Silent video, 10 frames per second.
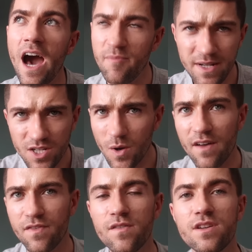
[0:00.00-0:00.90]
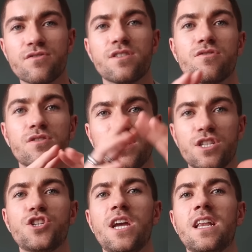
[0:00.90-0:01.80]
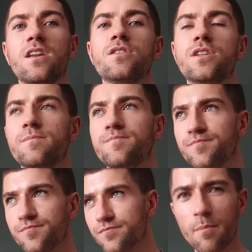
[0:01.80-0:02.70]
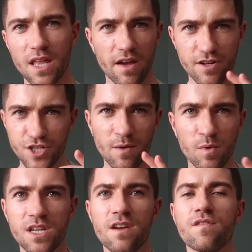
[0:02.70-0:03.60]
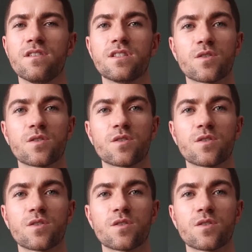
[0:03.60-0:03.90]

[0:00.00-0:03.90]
I've been to quite a few of these restaurants, it's a chain in London, but they're a chain with a difference.